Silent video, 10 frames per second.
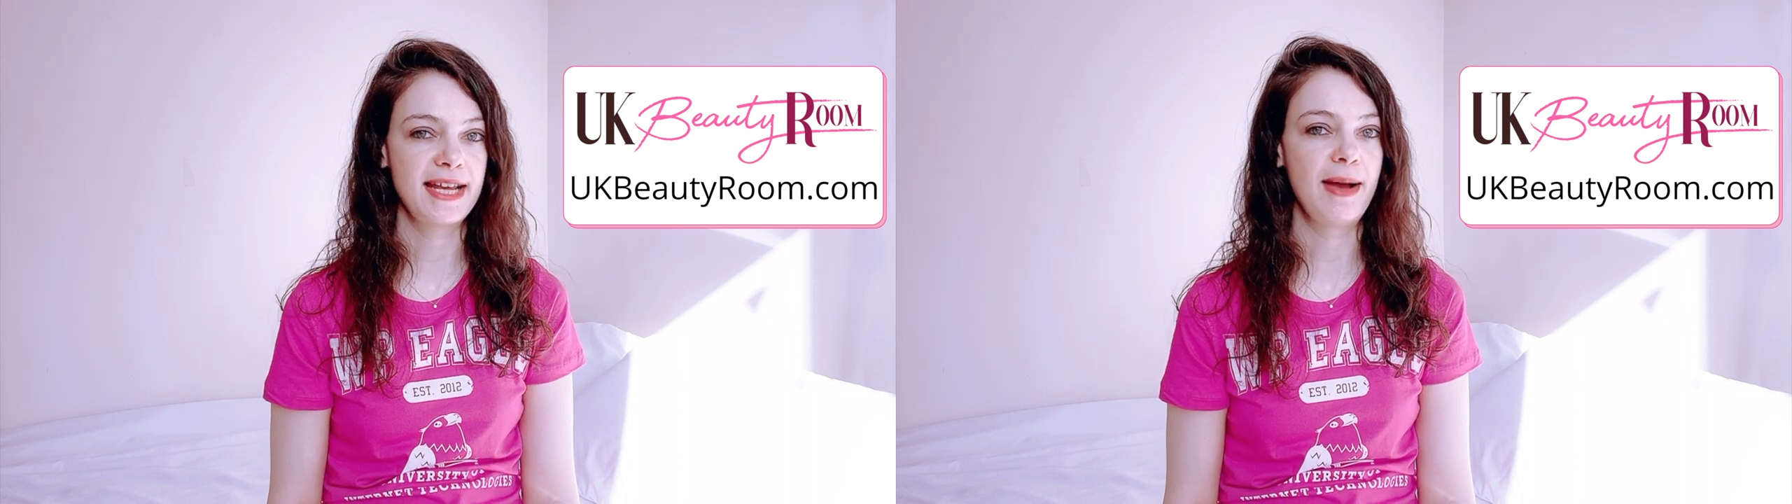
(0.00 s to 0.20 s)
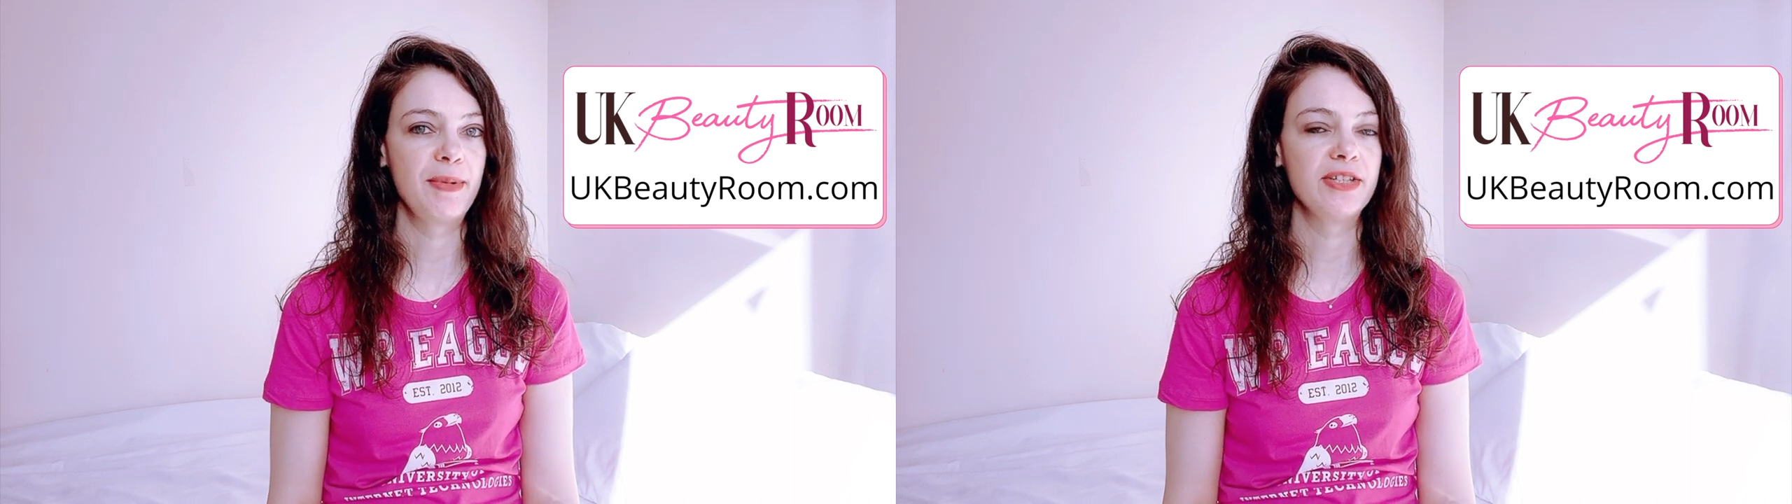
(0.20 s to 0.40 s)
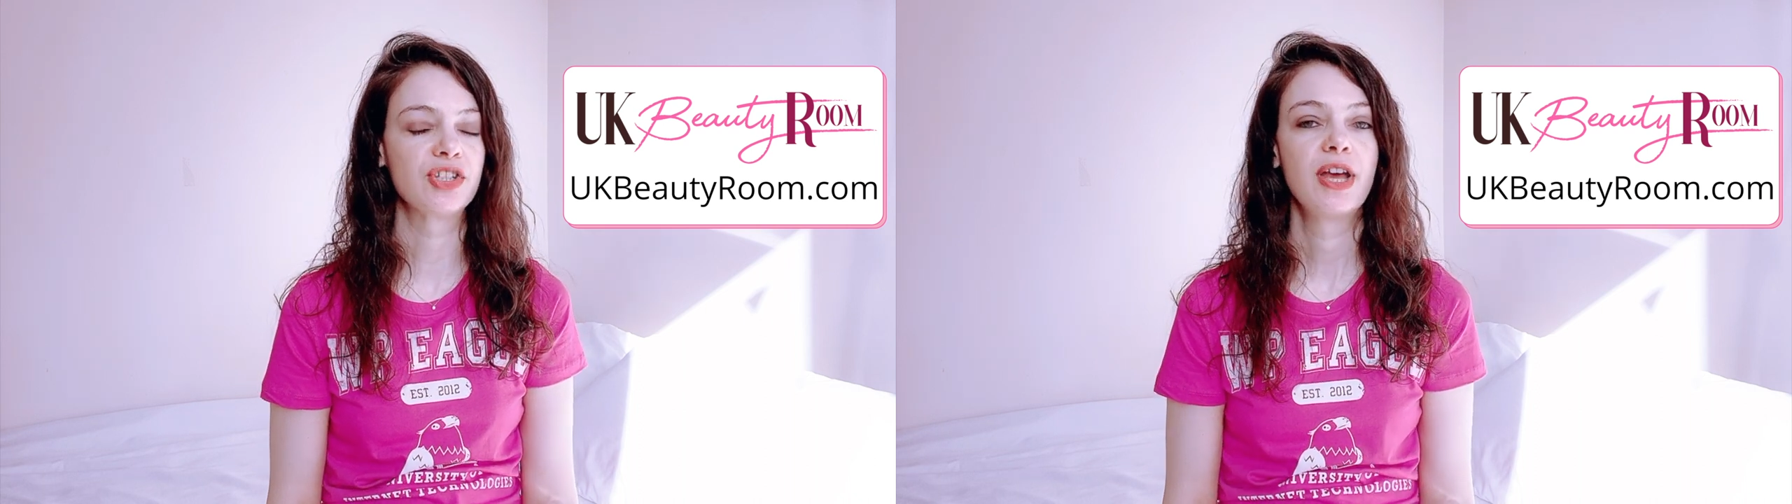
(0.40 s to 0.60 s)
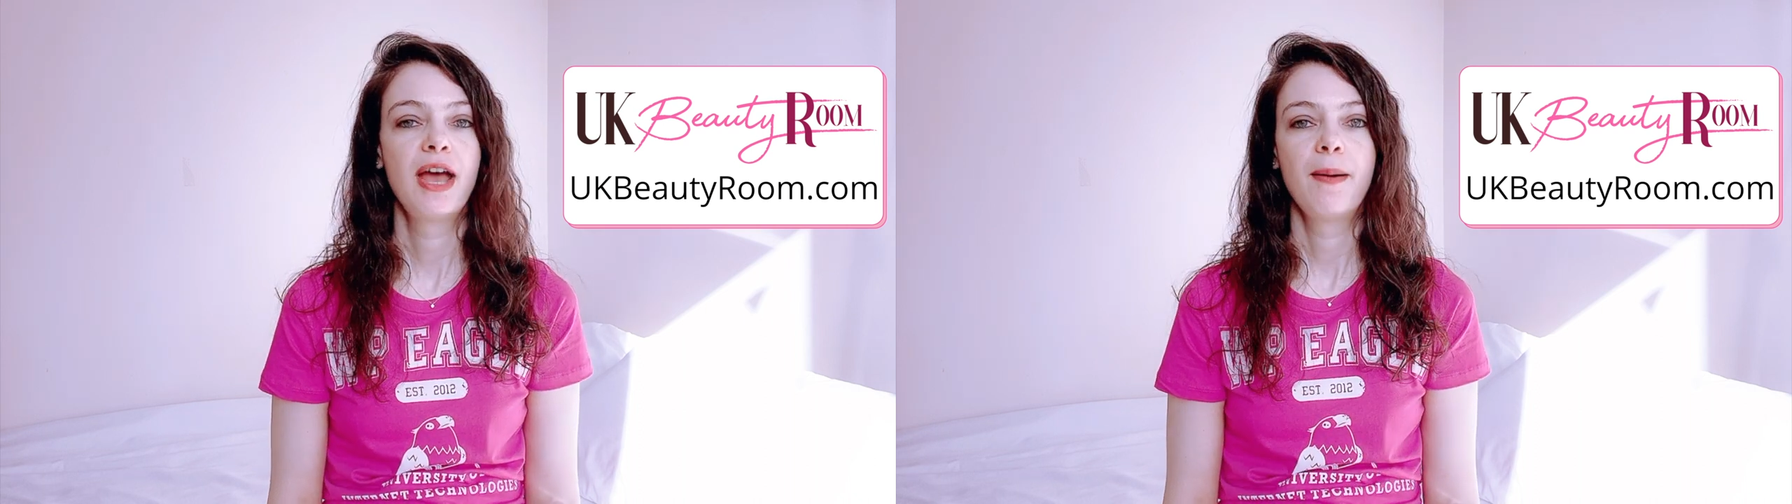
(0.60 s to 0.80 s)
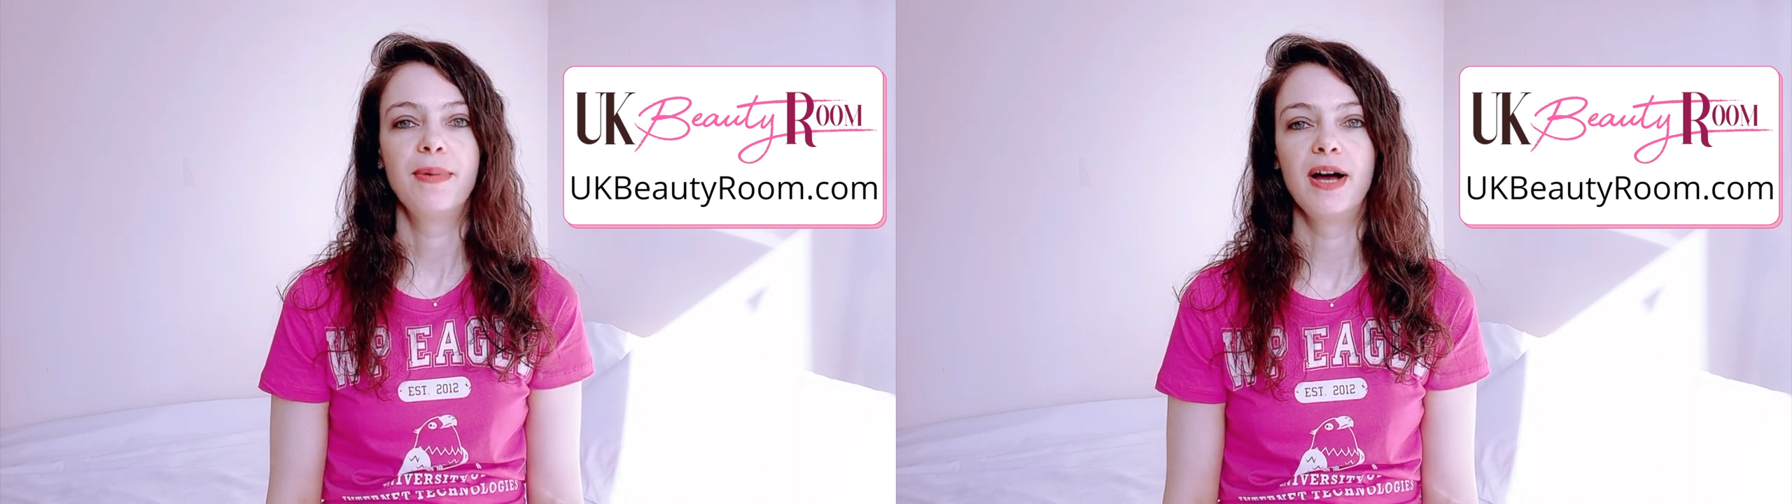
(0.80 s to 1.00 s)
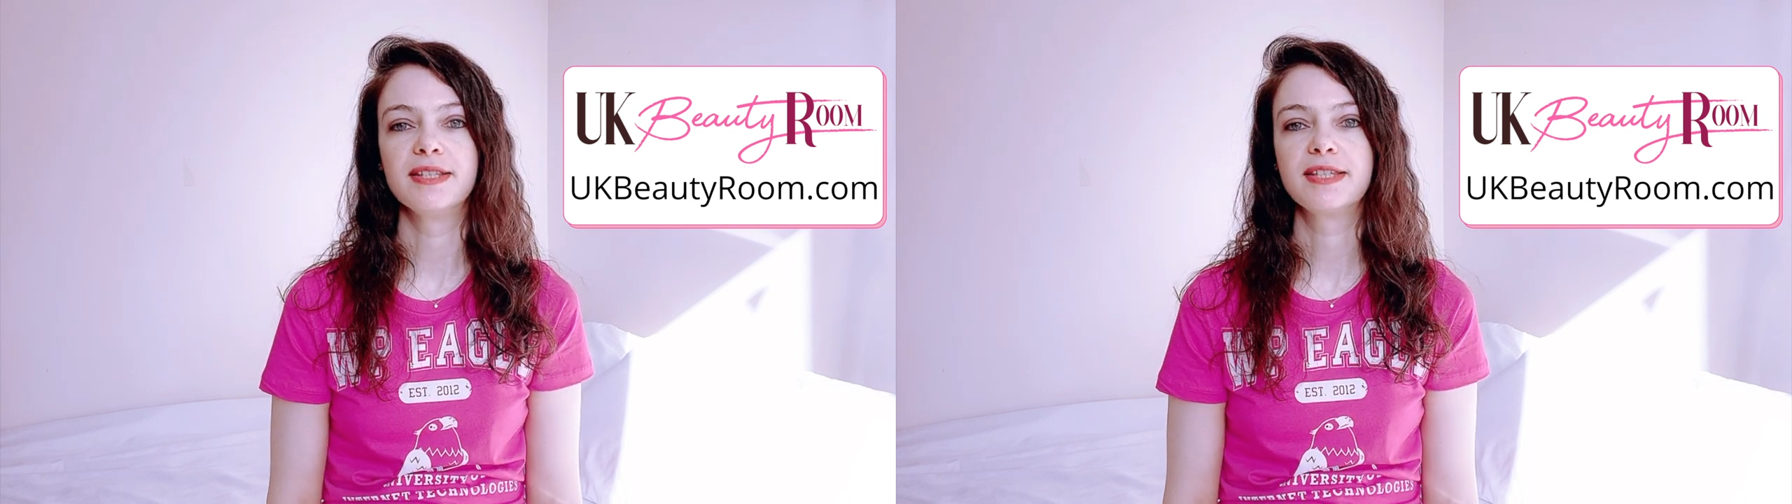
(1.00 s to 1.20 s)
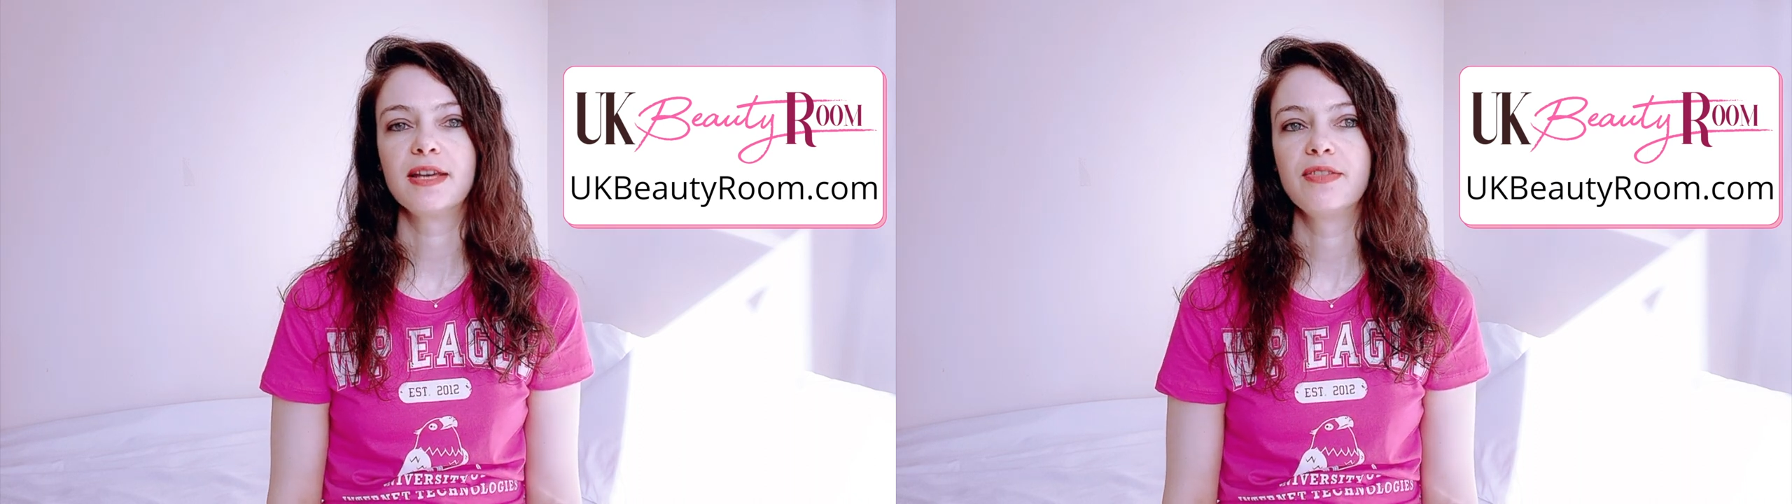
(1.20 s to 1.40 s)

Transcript: damage, but